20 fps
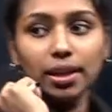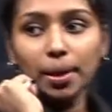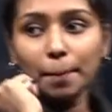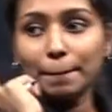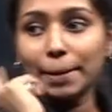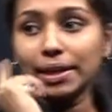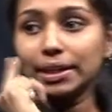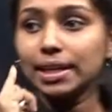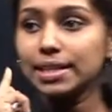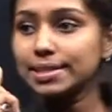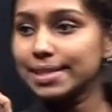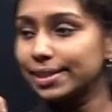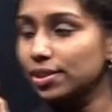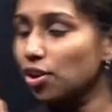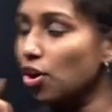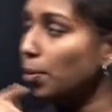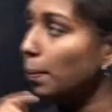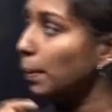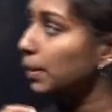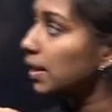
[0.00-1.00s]
metals and
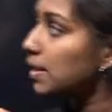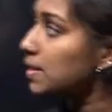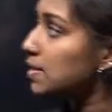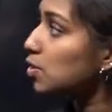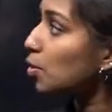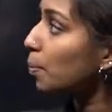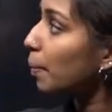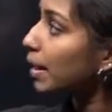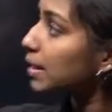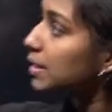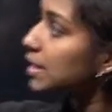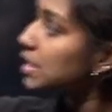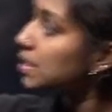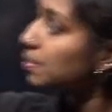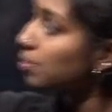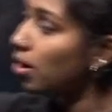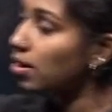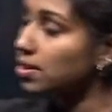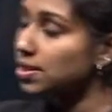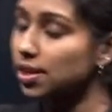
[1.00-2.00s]
non-metals. So magnesium
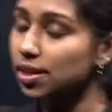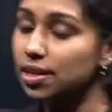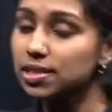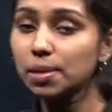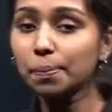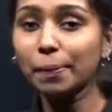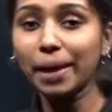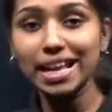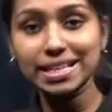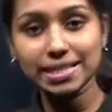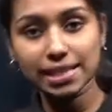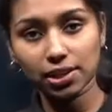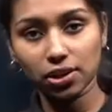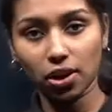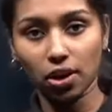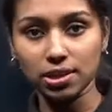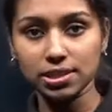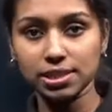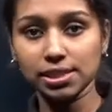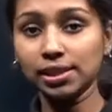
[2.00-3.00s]
oxide is a basic
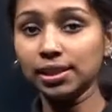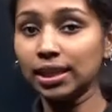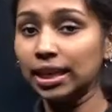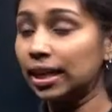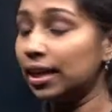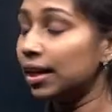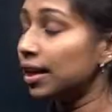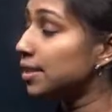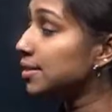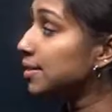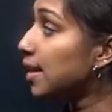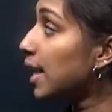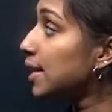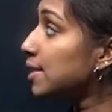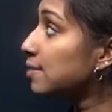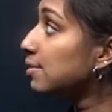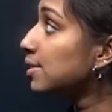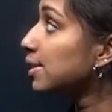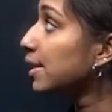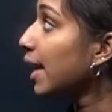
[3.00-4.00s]
oxide that
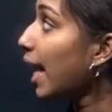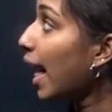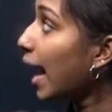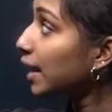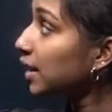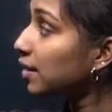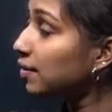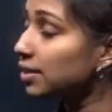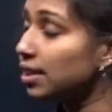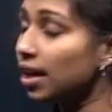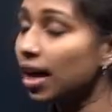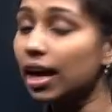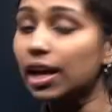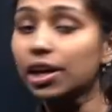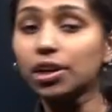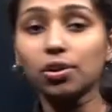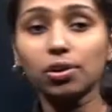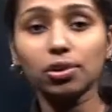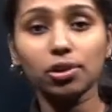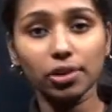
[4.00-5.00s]
will react with the
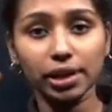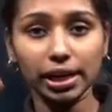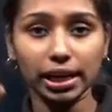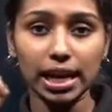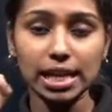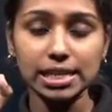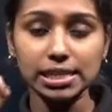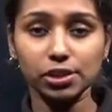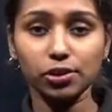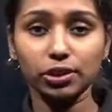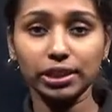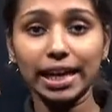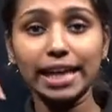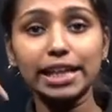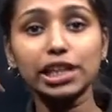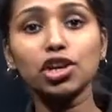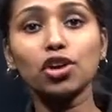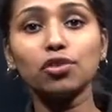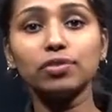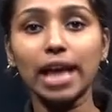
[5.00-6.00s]
hydrochloric acid or
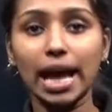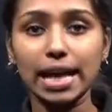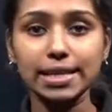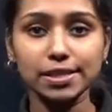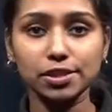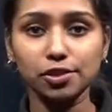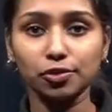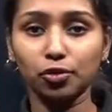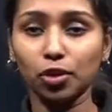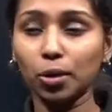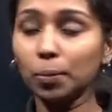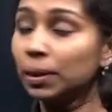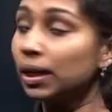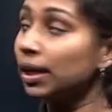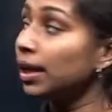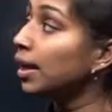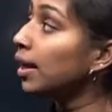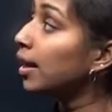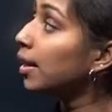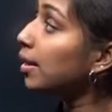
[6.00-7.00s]
any of the acid to form
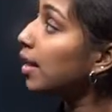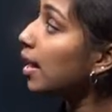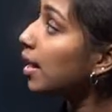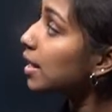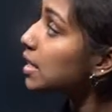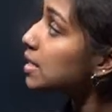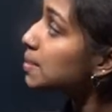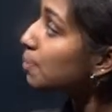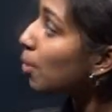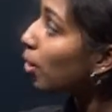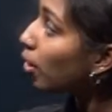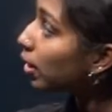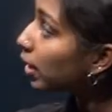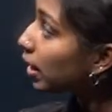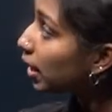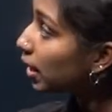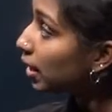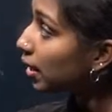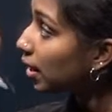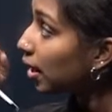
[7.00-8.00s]

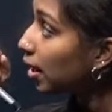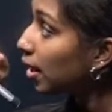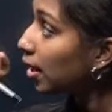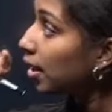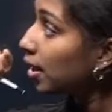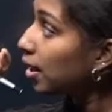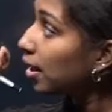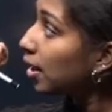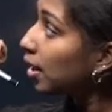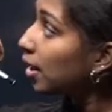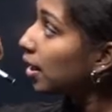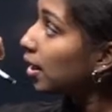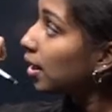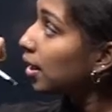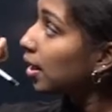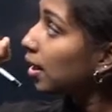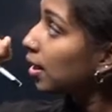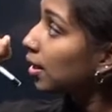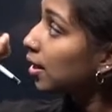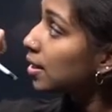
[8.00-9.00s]
corresponding
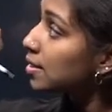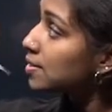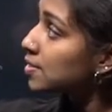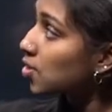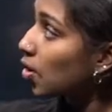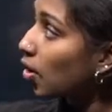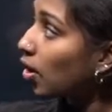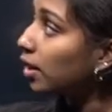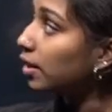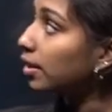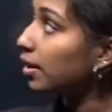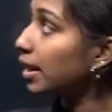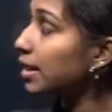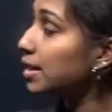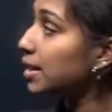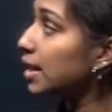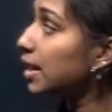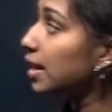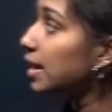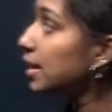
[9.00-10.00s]
salt, right?
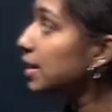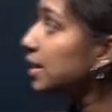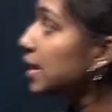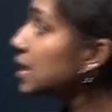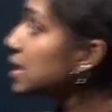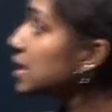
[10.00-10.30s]
Here it is